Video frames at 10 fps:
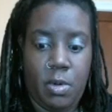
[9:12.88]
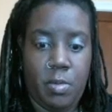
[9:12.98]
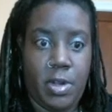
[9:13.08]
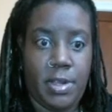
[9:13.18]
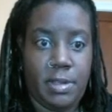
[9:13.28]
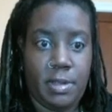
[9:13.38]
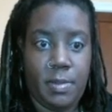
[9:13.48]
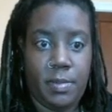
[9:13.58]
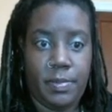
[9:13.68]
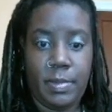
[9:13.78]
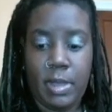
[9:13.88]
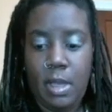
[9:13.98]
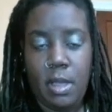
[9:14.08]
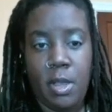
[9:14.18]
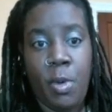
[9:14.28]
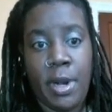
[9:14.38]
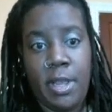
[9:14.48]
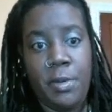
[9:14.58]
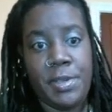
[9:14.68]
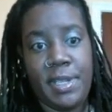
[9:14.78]
WordPress. You want
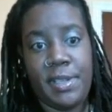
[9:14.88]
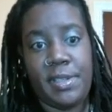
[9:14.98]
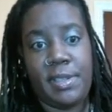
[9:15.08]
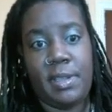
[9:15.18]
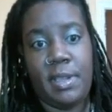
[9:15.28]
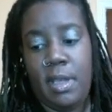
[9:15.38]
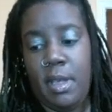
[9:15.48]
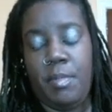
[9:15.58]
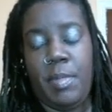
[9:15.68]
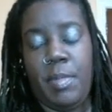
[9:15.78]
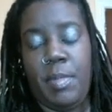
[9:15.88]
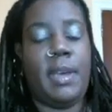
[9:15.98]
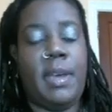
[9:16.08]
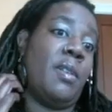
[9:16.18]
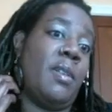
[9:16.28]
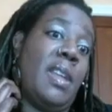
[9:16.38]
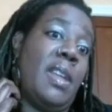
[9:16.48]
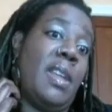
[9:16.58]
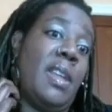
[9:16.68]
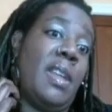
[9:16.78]
to use this because not only
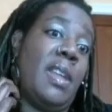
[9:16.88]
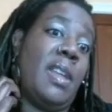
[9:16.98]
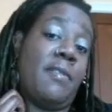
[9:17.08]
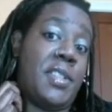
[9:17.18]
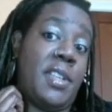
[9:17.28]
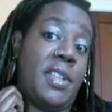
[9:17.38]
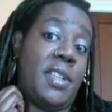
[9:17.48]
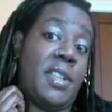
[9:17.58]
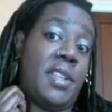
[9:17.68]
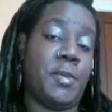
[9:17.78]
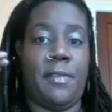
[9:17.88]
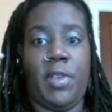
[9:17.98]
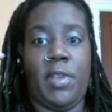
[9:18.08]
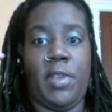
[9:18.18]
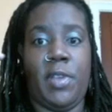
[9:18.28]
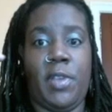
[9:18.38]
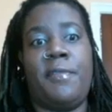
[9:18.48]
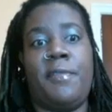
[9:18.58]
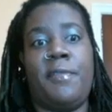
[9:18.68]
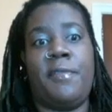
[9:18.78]
it's really good for SEO, especially if you have long
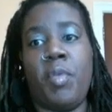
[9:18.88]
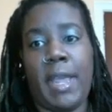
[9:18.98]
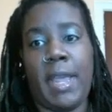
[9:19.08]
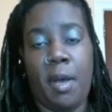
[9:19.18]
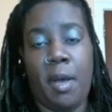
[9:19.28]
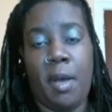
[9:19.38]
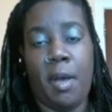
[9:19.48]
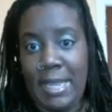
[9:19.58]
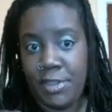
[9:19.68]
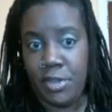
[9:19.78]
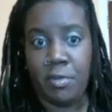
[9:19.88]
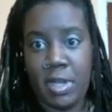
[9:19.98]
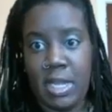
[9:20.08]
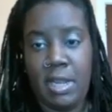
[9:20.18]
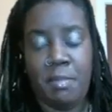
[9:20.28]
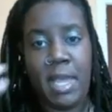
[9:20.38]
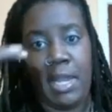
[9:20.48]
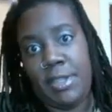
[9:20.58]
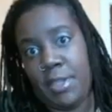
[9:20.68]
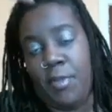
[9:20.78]
form, to break it up, make it easier to read, make
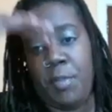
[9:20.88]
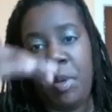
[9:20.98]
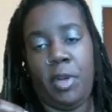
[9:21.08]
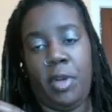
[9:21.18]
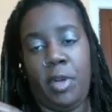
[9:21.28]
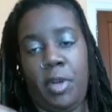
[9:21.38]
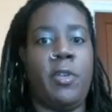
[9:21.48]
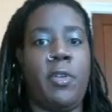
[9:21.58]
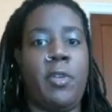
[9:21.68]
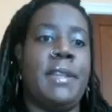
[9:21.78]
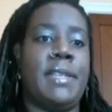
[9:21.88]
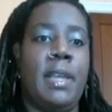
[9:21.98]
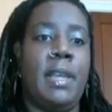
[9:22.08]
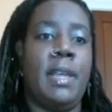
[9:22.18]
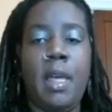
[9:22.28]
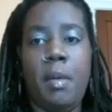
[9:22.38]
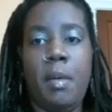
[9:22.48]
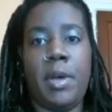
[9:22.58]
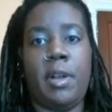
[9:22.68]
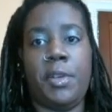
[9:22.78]
it easier for people to jump to your content,
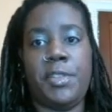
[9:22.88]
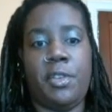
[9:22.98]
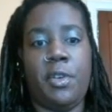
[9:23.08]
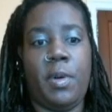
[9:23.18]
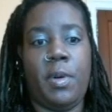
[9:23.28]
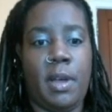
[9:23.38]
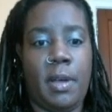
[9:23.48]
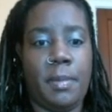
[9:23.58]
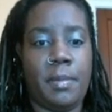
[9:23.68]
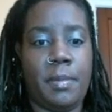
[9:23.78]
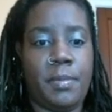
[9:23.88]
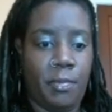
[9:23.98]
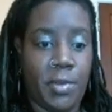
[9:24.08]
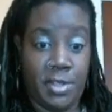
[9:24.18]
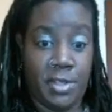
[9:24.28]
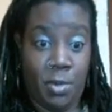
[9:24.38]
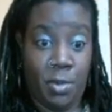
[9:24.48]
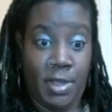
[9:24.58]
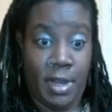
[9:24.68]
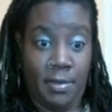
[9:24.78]
but also, so this is the
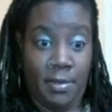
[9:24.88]
one that